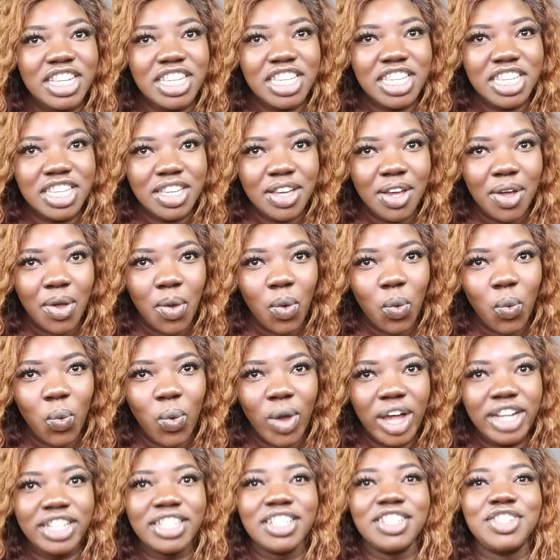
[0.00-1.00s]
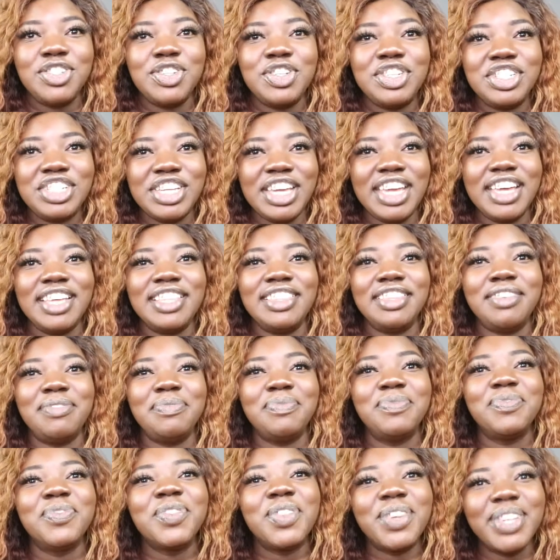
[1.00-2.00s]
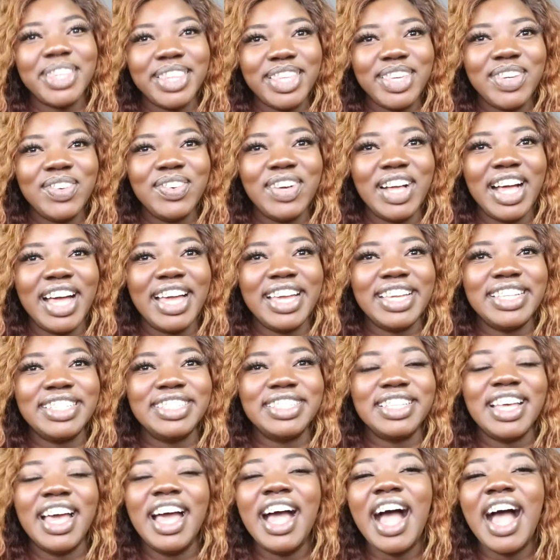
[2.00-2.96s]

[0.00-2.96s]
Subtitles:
I wanted to share them with you guys